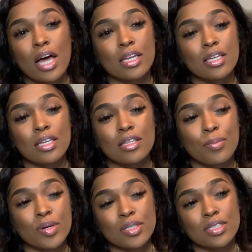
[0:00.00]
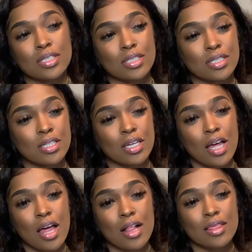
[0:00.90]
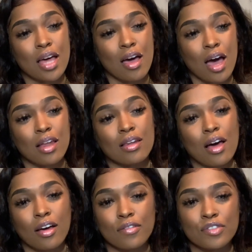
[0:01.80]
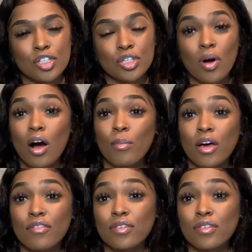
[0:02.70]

I need the person that I love to know all my